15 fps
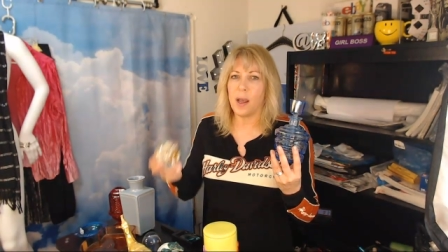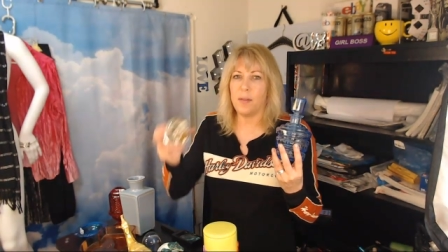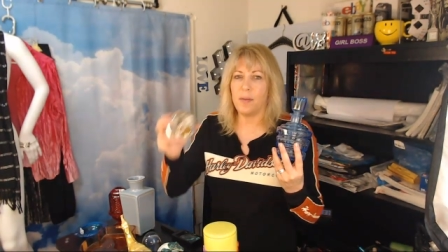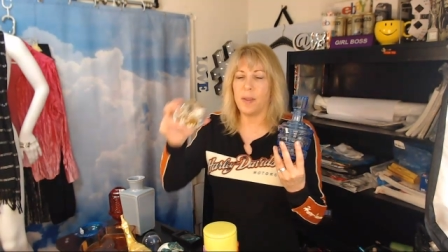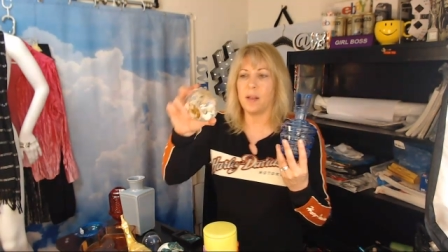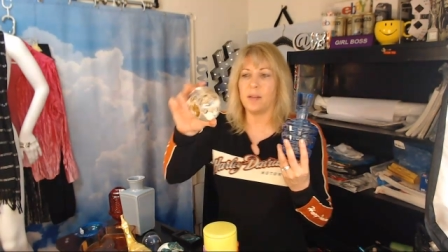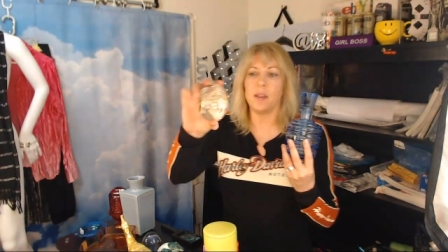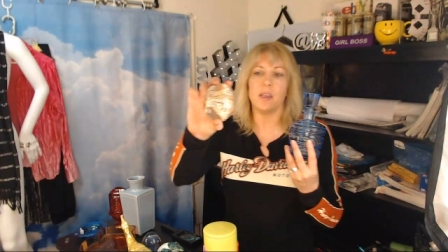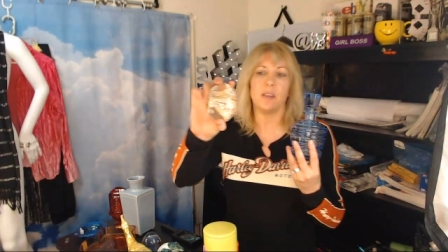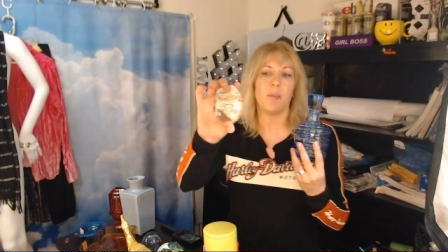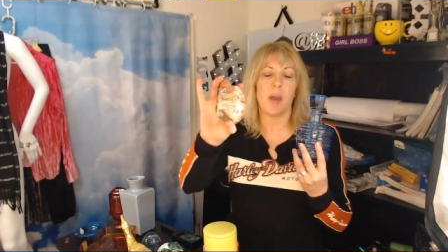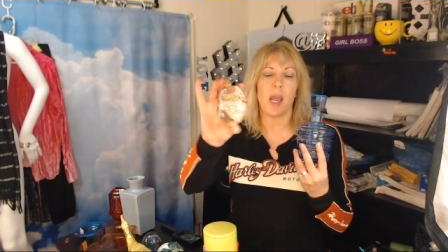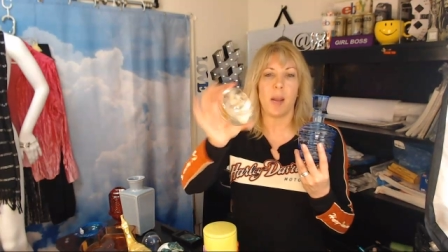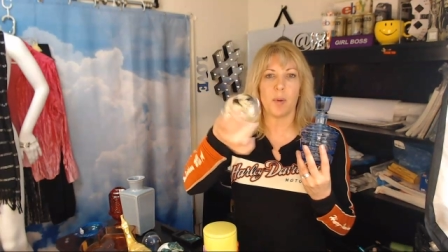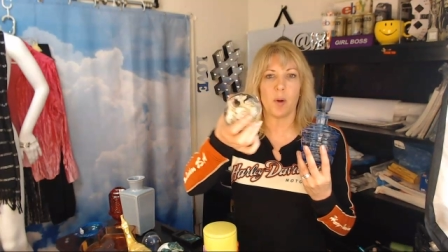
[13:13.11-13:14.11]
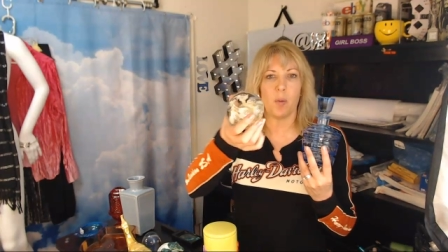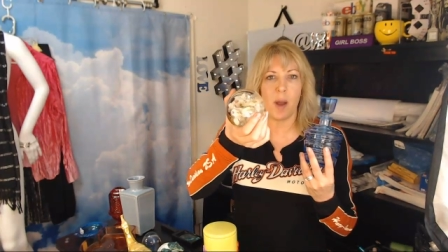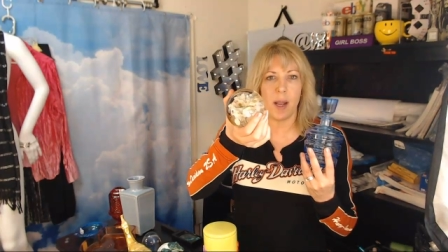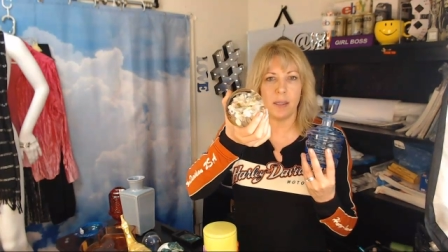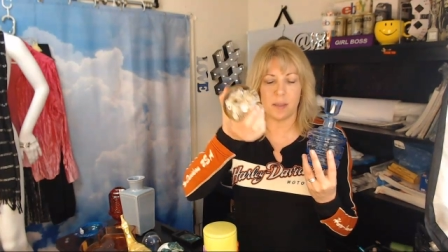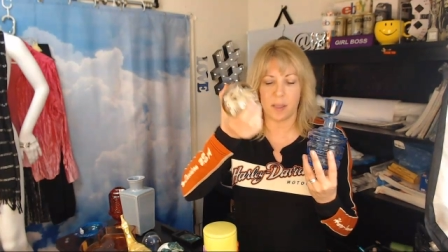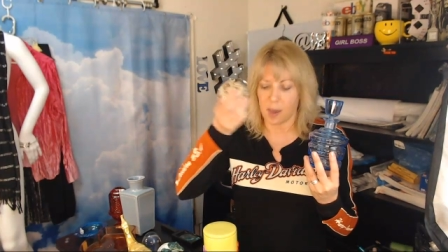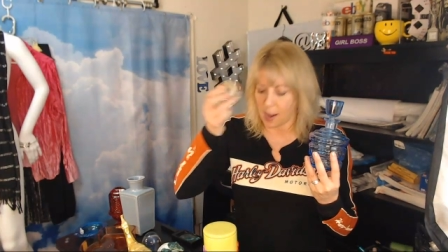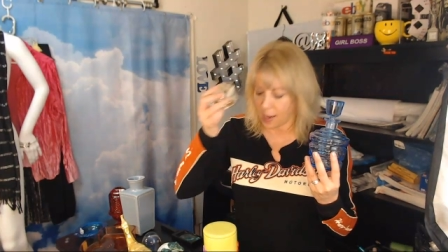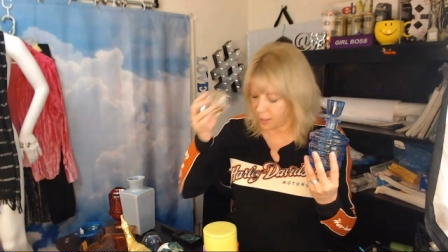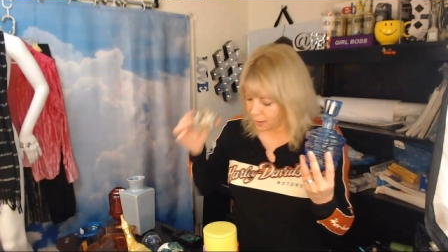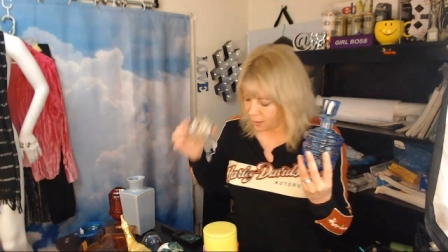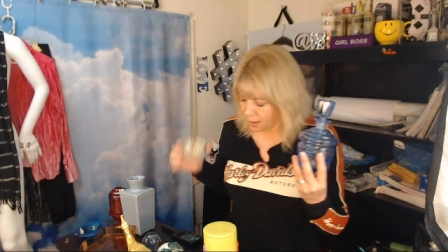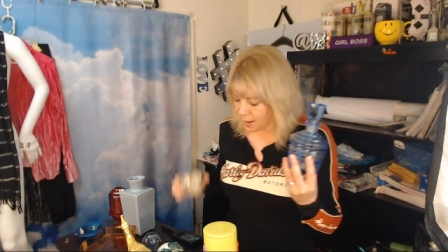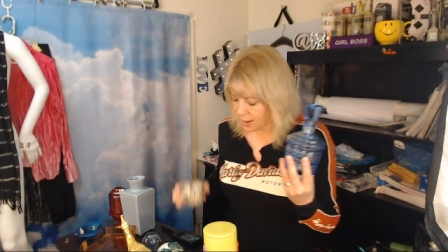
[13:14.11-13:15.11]
and then these paperweights that I
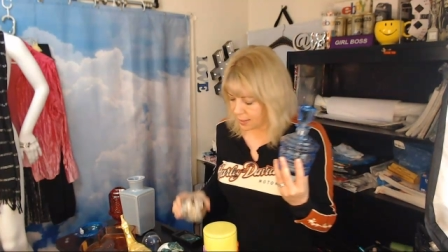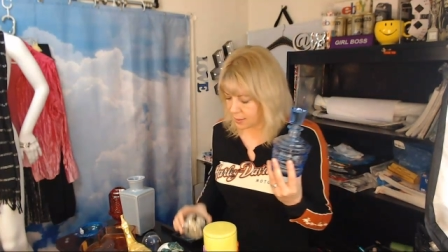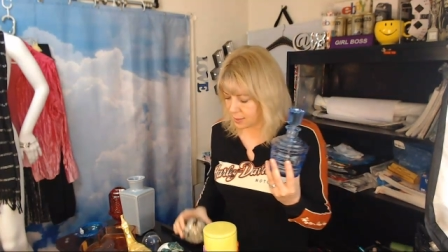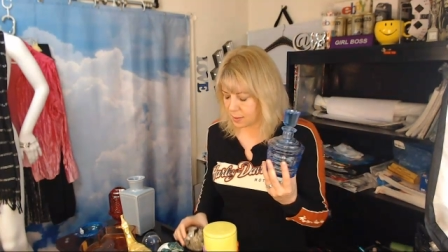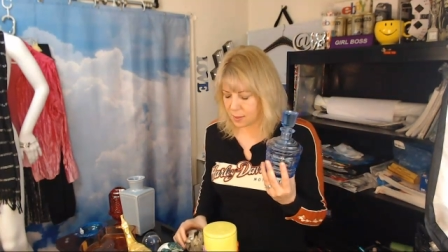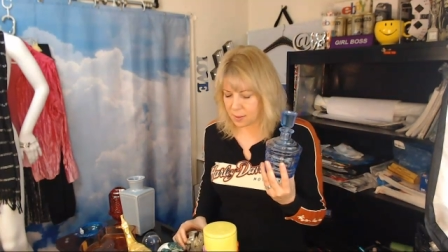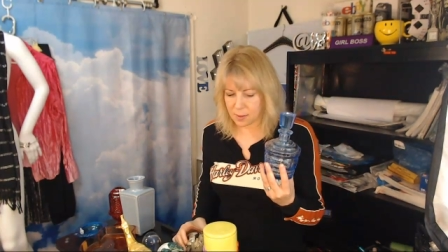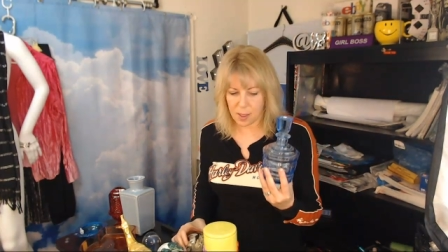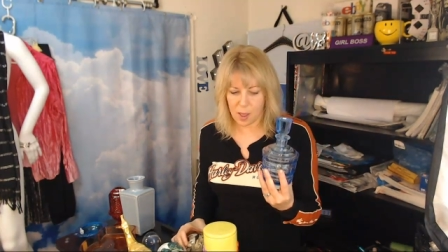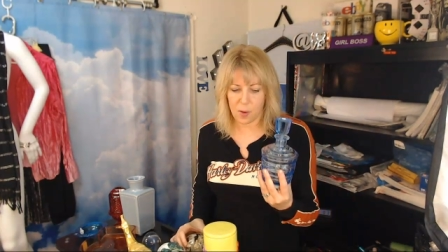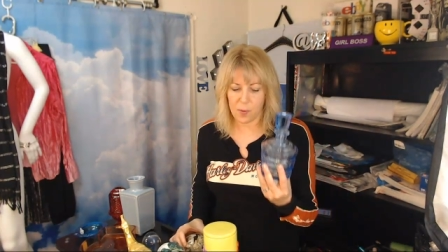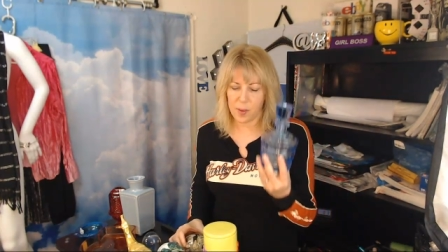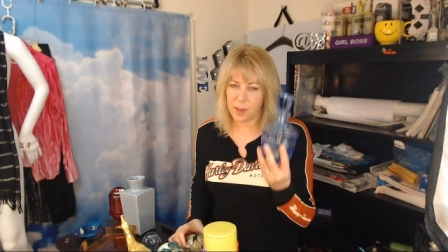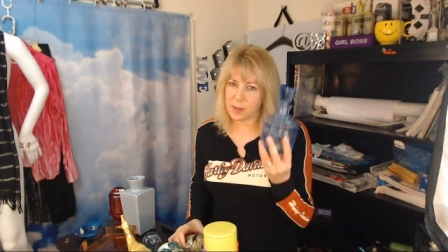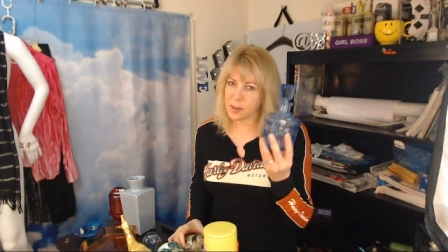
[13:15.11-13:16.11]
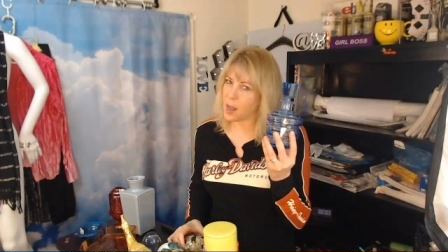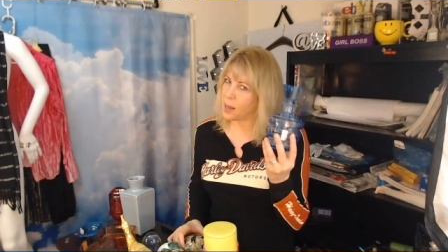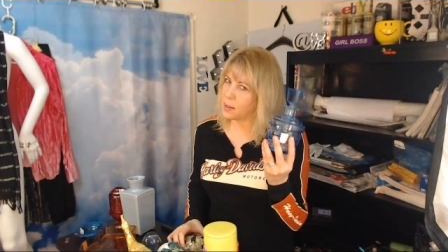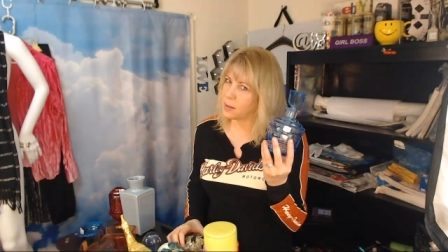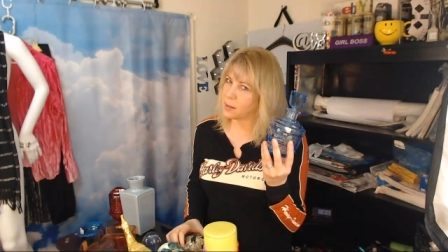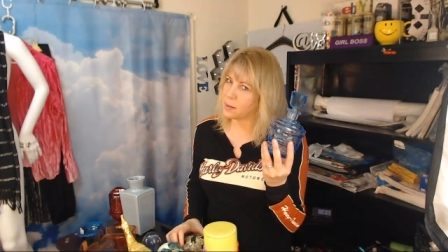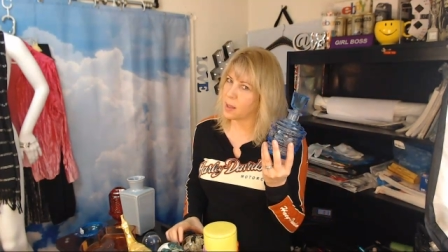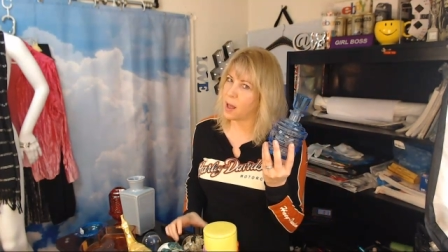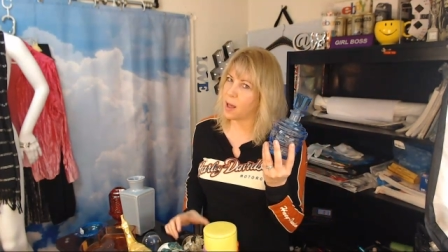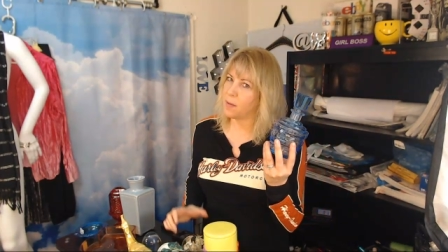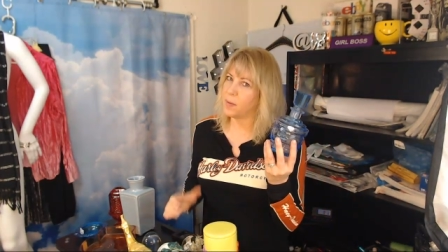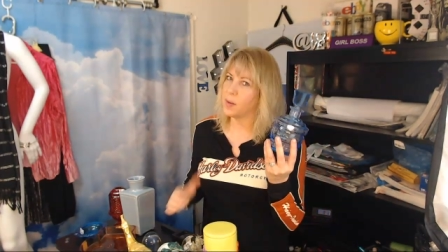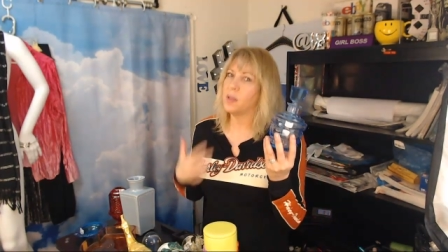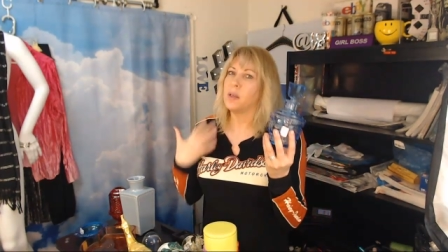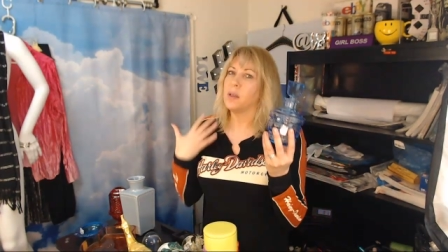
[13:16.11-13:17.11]
collect. So this kind of stuff